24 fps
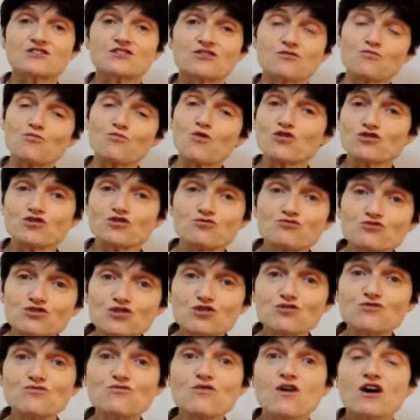to what you
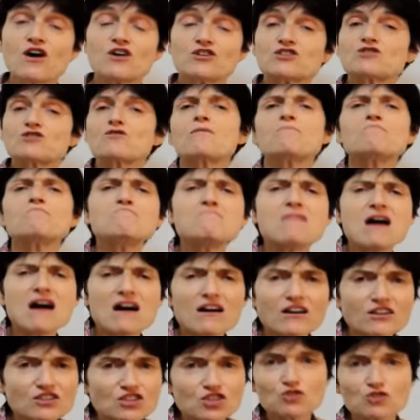do to a
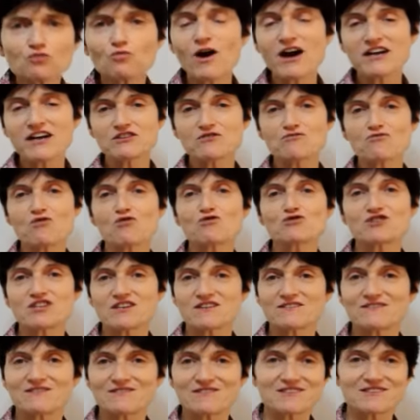much wider
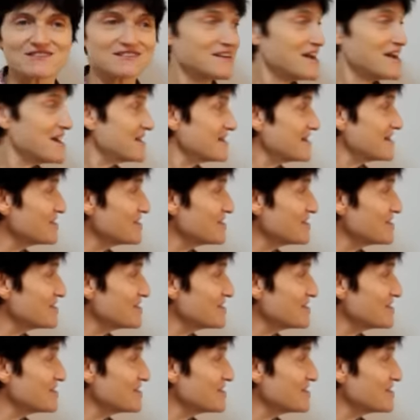audience.